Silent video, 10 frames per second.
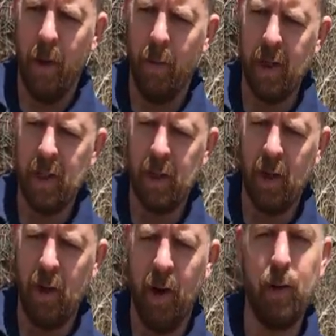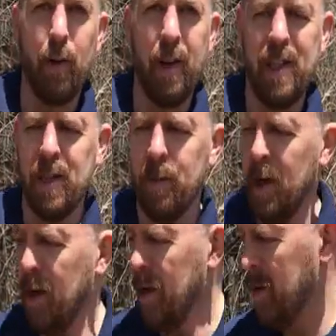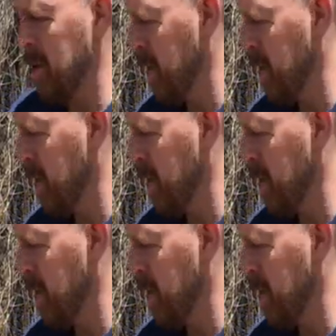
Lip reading: We're just going to go ahead and release him here,